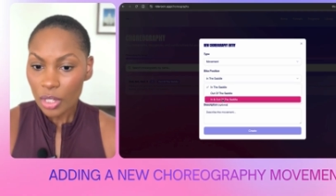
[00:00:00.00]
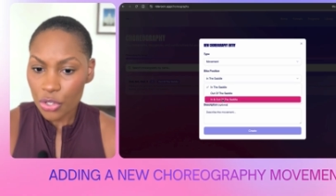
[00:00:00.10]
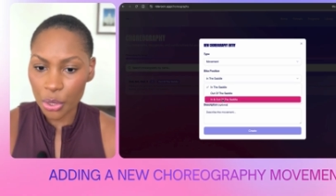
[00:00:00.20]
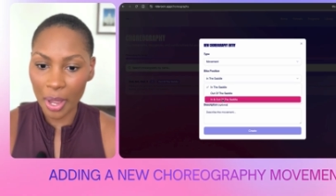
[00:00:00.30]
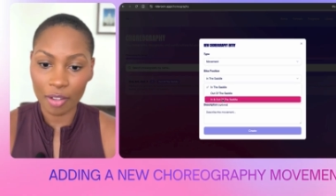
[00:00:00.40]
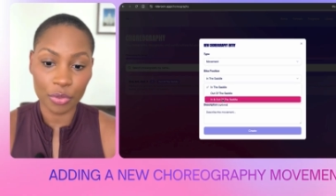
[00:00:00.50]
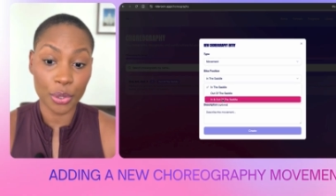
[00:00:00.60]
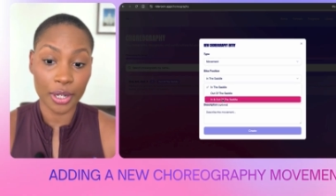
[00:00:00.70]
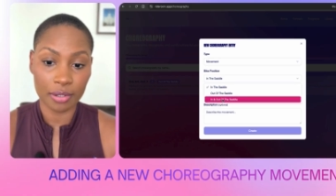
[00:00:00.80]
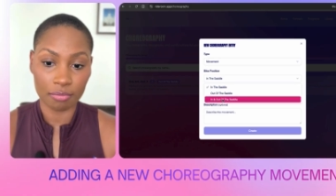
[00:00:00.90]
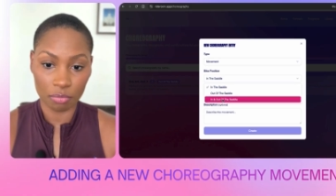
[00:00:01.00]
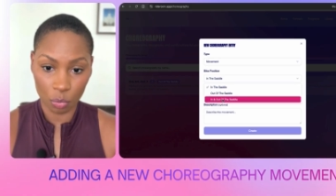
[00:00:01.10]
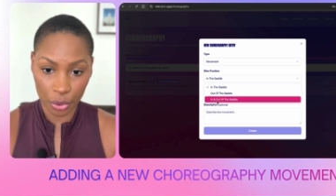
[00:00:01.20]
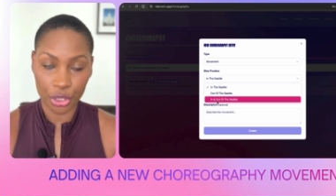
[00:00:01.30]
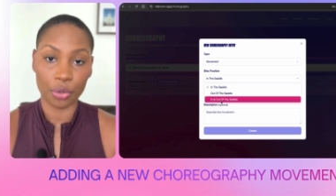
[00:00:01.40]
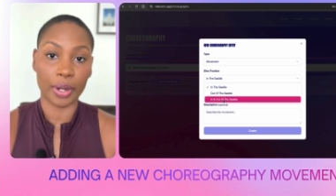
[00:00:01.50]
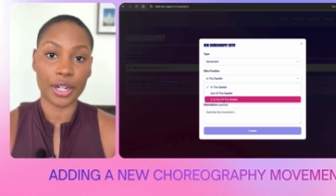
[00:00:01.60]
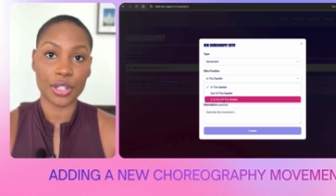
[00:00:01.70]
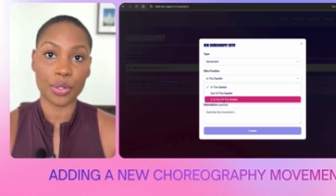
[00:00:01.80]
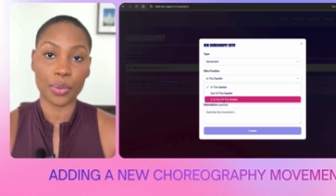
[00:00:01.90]
So you can, when you're ready
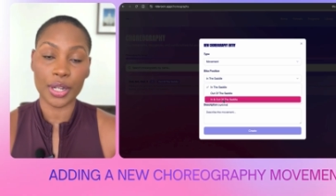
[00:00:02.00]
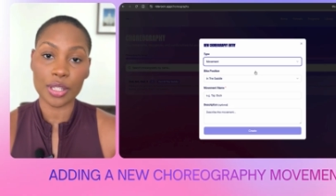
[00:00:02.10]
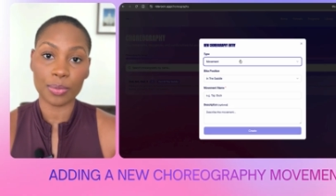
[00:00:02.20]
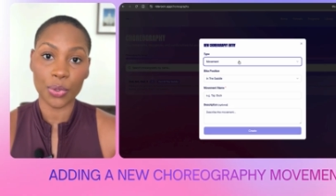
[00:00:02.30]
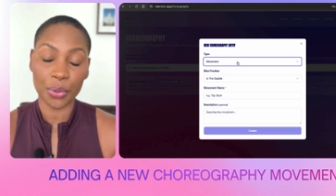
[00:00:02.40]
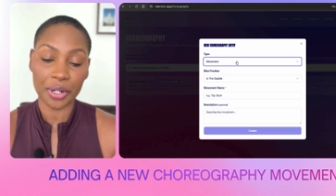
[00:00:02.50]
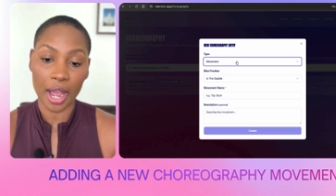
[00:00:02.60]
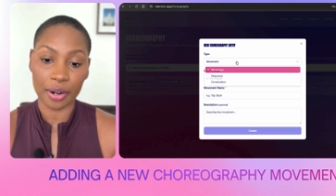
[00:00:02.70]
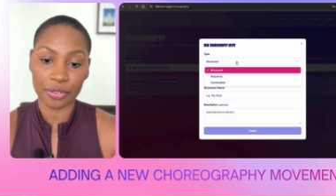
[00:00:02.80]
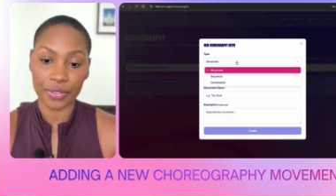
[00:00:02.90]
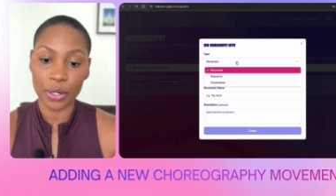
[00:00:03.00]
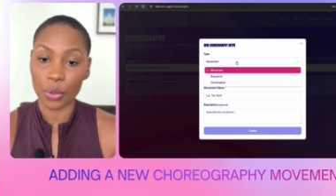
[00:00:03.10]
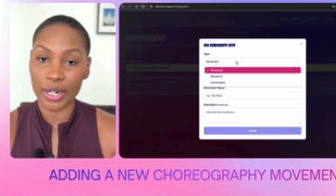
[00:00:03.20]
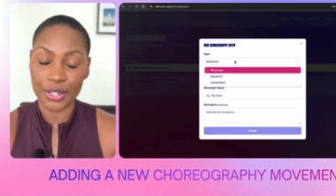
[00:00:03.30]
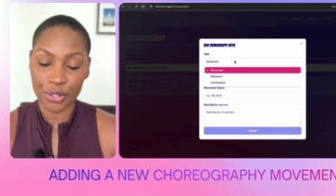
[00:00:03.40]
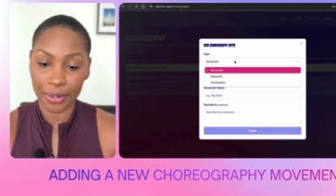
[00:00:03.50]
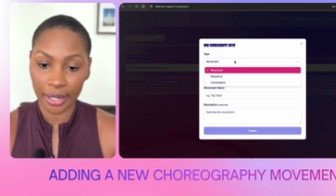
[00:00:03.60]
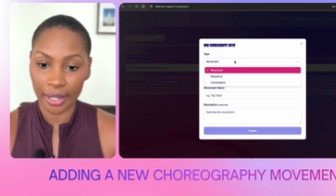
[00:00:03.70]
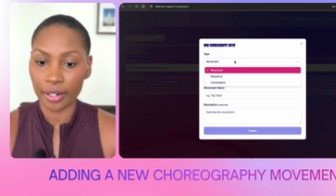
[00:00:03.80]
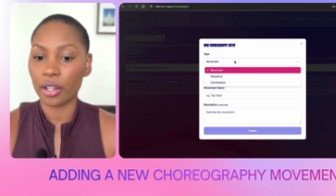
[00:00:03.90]
to create some new choreography or enter it
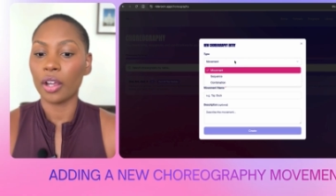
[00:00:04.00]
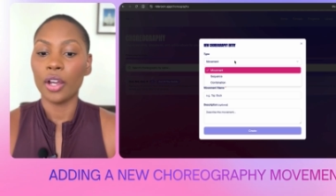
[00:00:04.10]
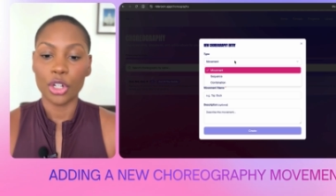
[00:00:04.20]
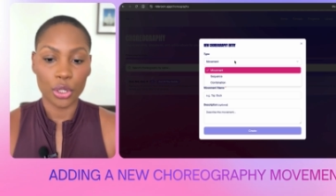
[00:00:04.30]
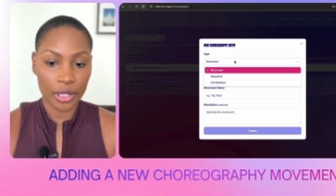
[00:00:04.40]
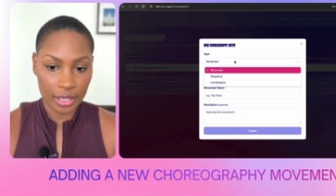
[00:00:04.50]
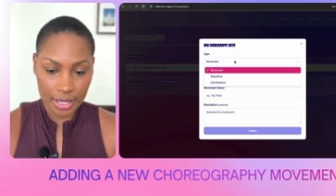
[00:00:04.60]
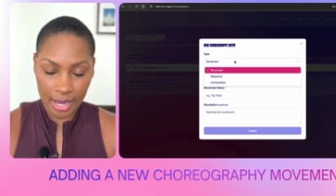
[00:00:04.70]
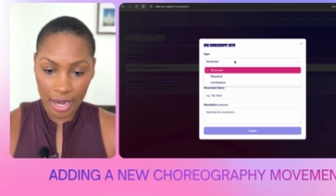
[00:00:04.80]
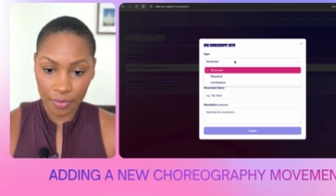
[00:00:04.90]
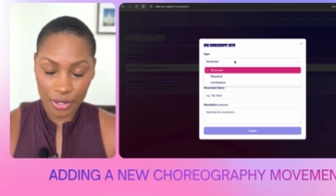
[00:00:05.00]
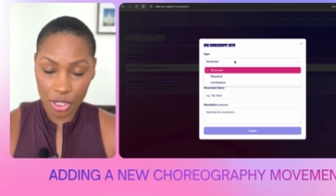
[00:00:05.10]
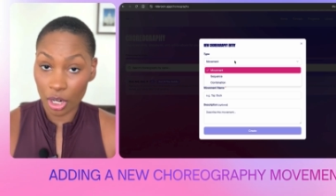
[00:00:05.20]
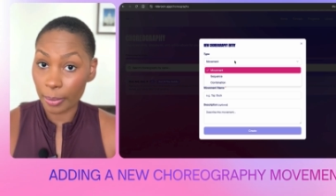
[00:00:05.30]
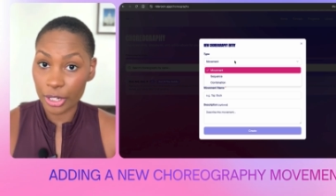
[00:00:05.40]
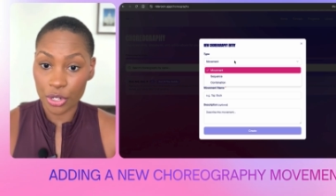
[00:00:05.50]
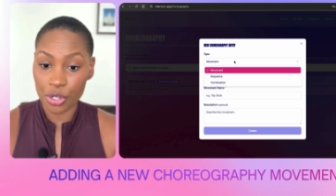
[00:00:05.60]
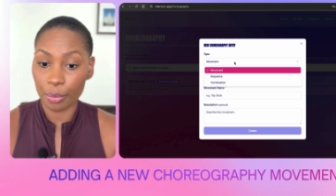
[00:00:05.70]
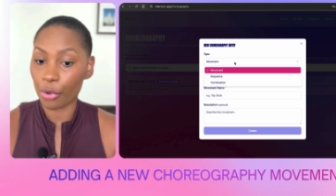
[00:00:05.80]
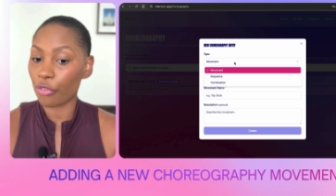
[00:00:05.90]
in, you can decide if it's going to be just
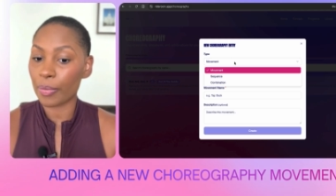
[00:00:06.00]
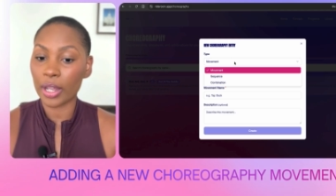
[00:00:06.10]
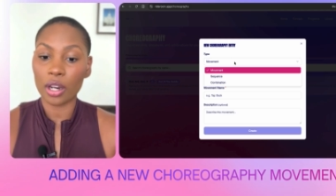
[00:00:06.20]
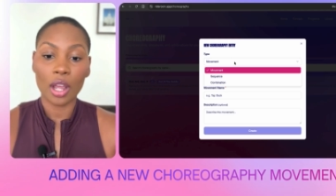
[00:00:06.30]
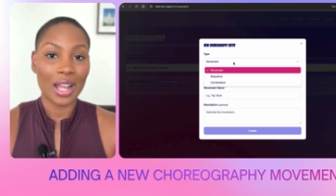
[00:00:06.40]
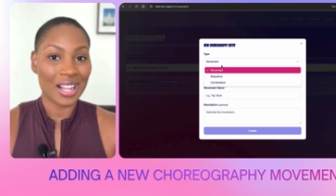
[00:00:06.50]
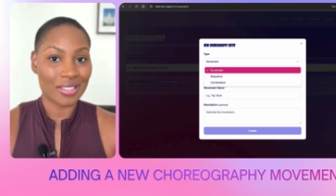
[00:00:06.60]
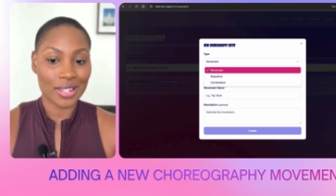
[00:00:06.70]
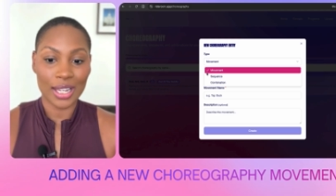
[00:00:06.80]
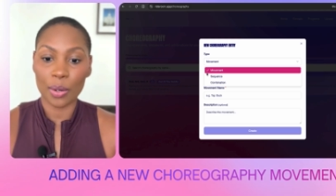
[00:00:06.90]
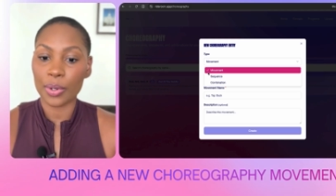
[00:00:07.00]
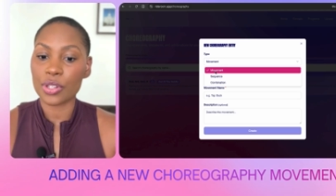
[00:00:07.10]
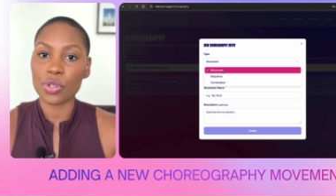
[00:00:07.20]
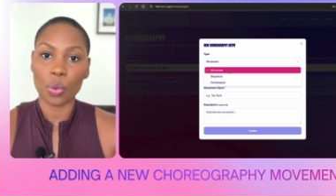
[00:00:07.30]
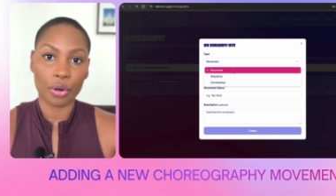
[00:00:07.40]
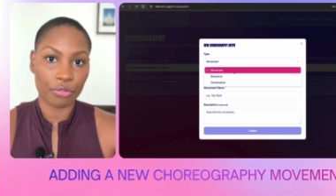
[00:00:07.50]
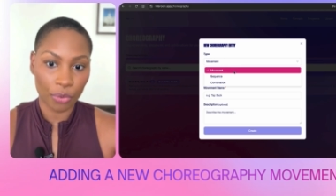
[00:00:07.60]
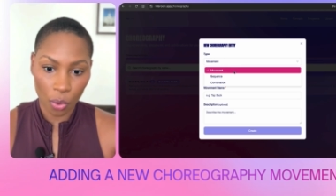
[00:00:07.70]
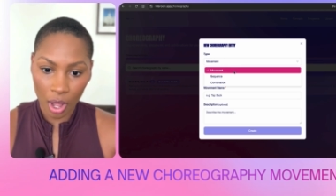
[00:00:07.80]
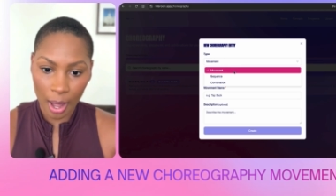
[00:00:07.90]
a movement, a sequence, or a
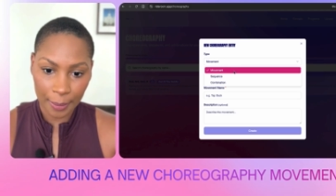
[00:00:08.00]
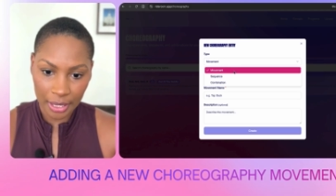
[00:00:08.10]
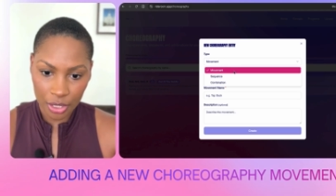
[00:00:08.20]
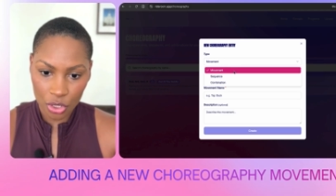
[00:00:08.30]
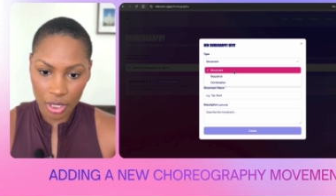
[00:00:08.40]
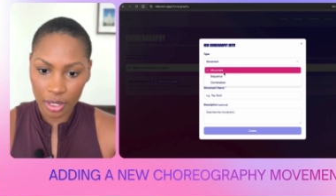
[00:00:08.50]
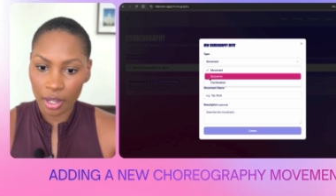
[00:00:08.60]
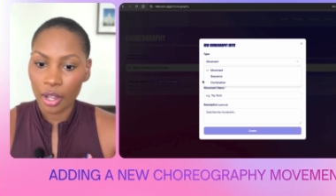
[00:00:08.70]
full combination.